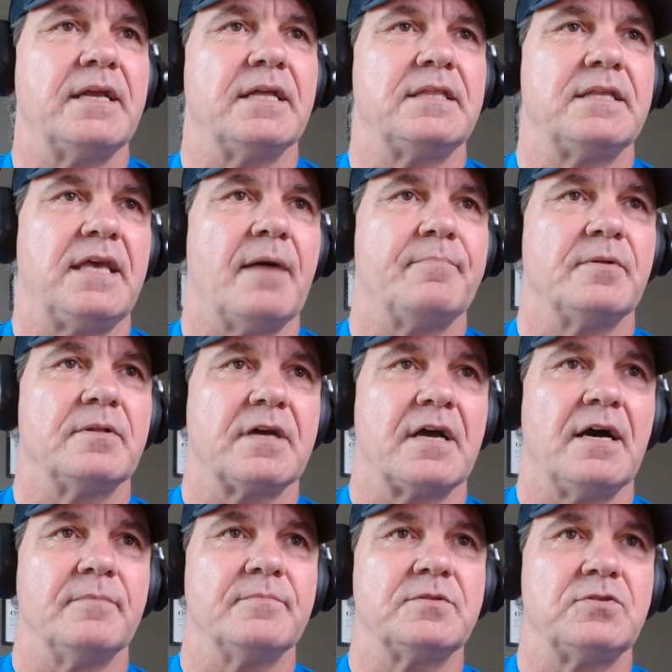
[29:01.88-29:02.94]
bite at the apple
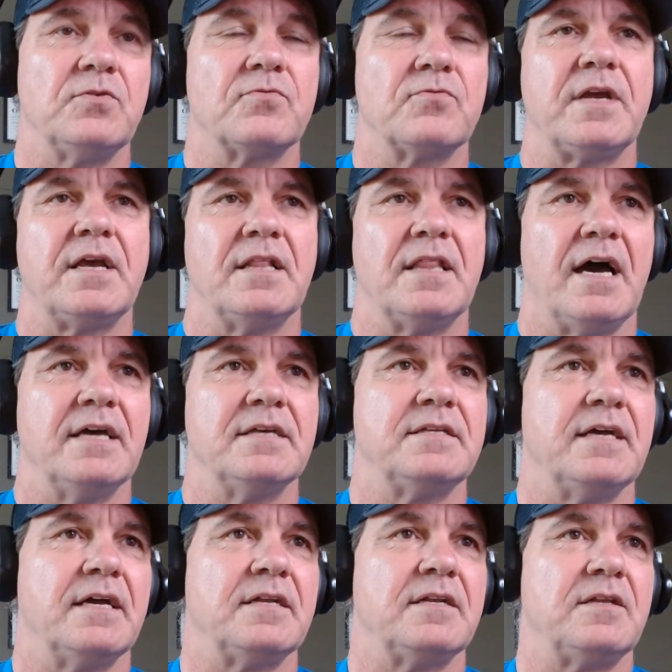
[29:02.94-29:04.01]
comes, you realize
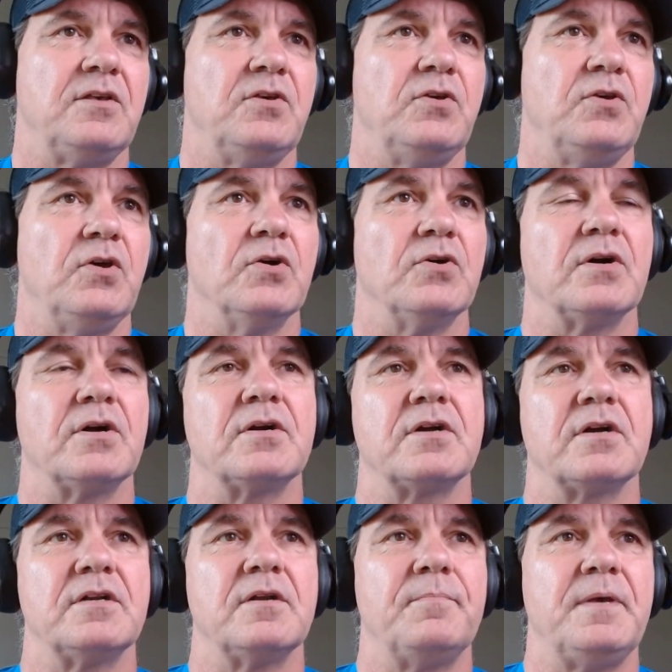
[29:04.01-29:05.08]
that you're
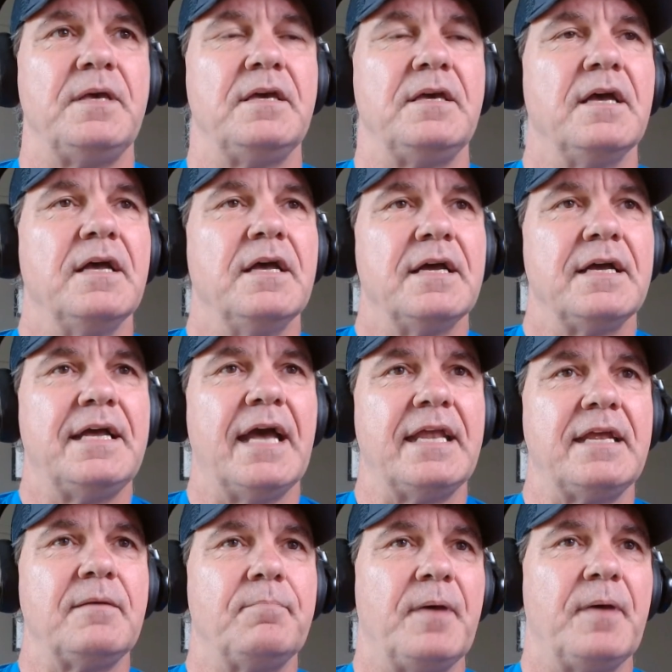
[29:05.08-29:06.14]
going to be
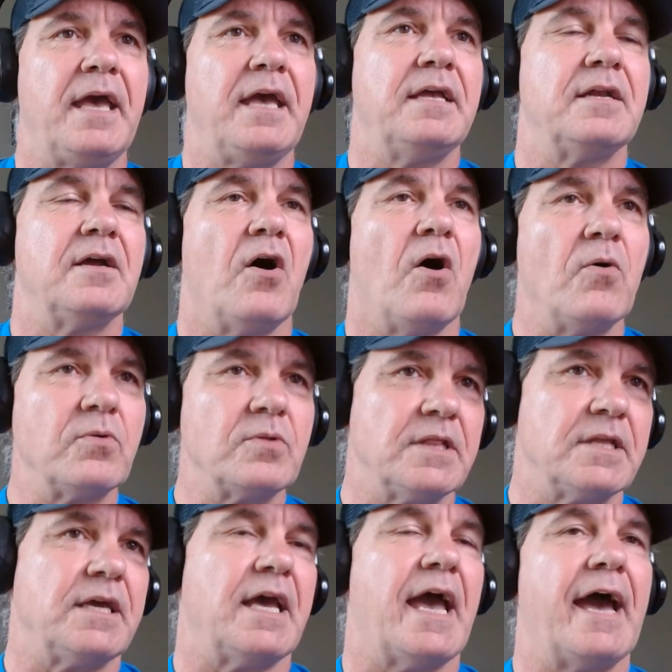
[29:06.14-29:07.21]
getting paid
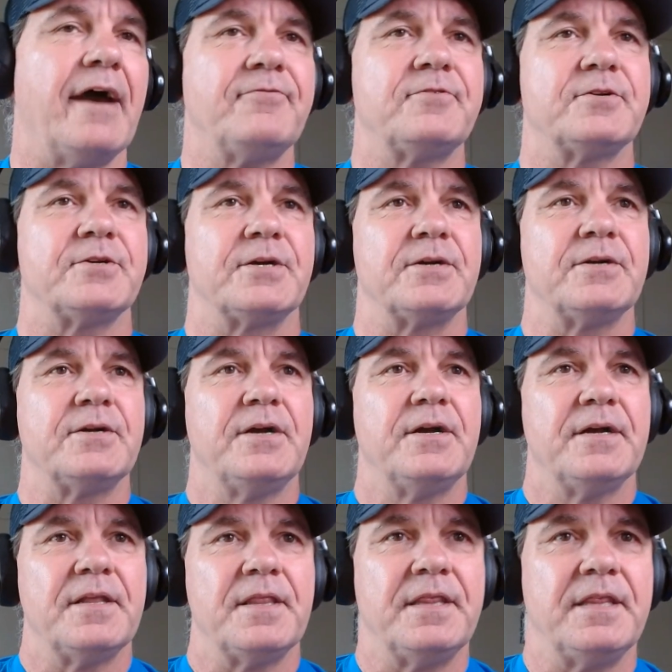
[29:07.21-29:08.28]
only after
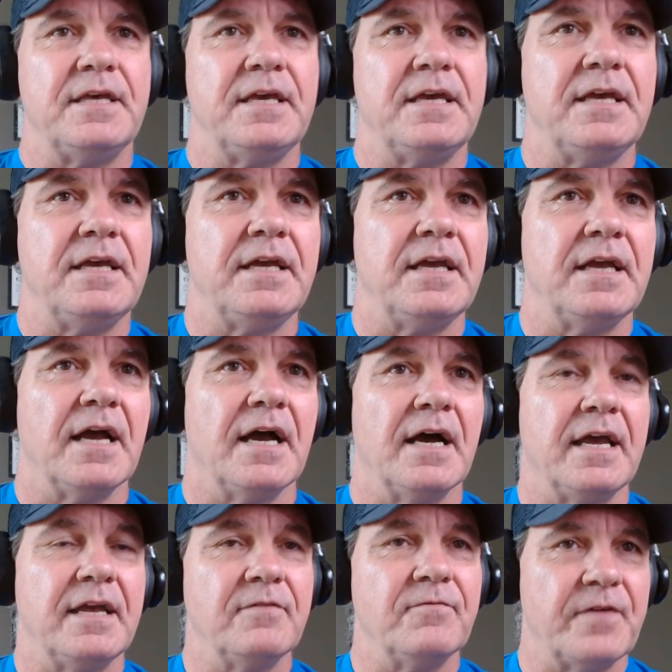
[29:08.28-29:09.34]
the
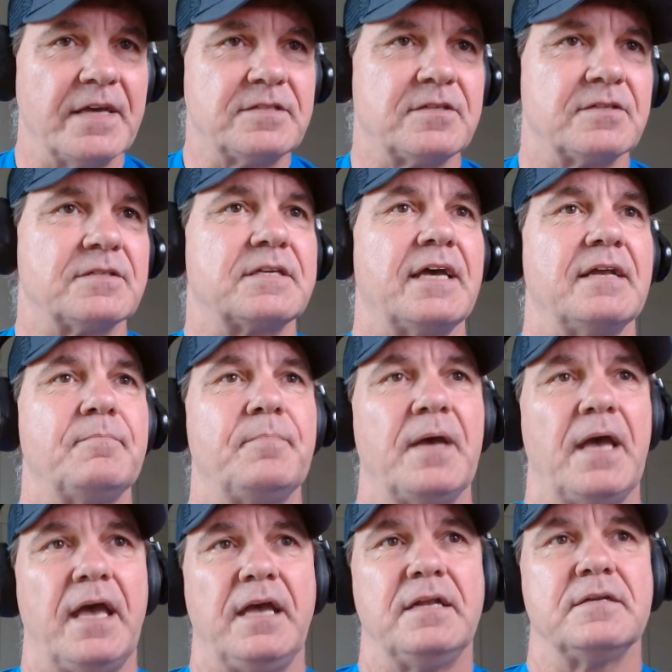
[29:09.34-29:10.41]
investors get
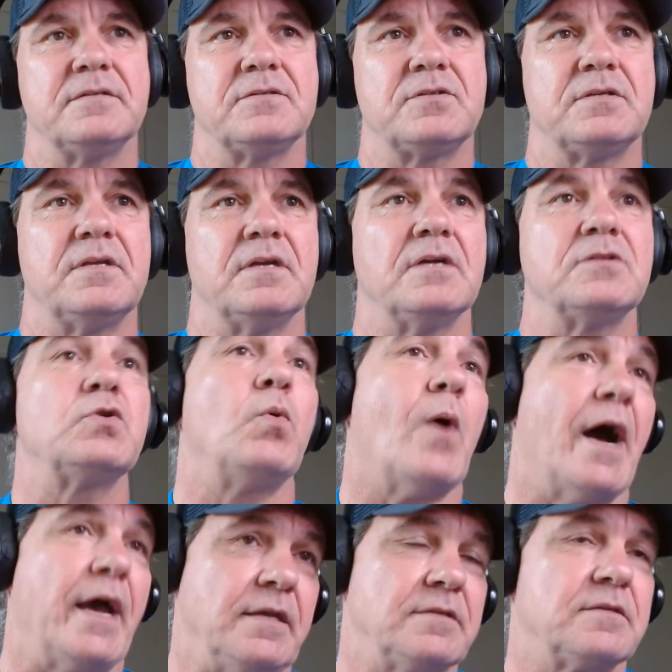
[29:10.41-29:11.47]
paid
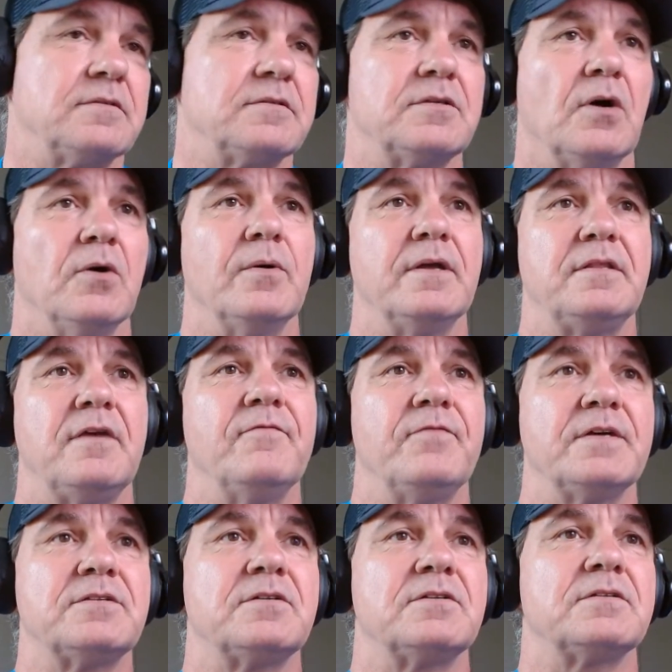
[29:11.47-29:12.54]
twice. So the
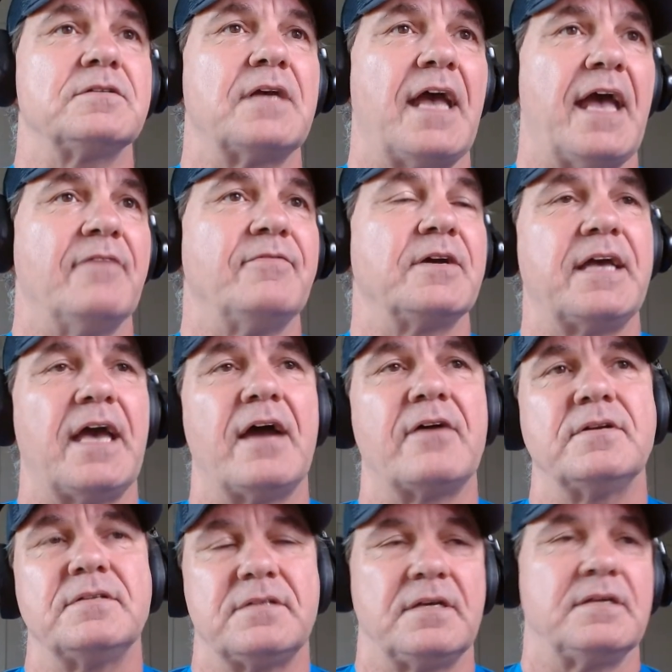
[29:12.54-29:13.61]
investors had a
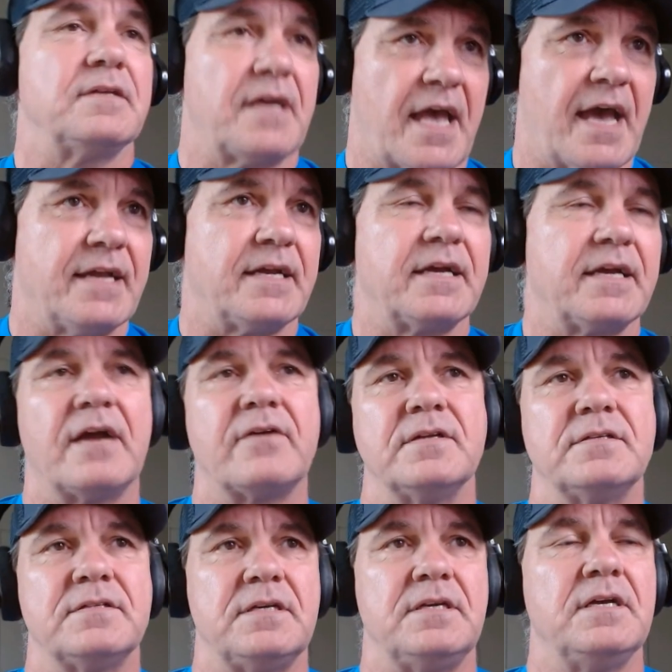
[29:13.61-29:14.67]

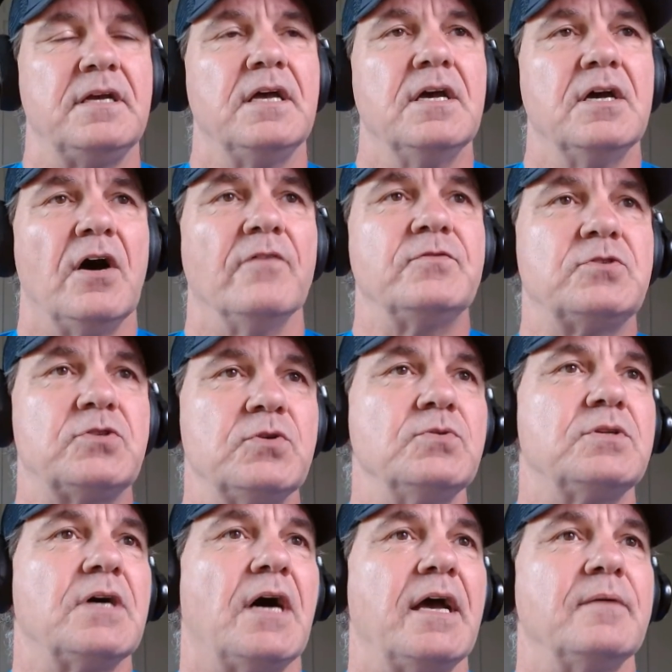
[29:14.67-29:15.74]
guarantee of 2
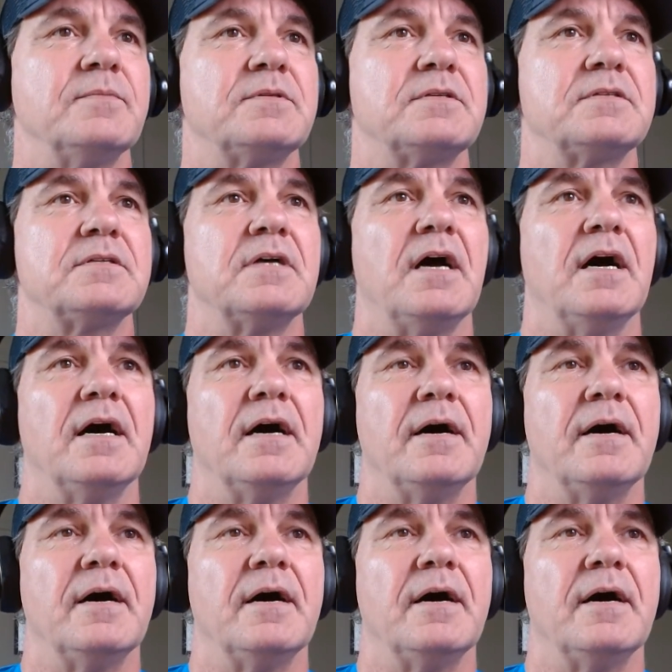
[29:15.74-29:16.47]
times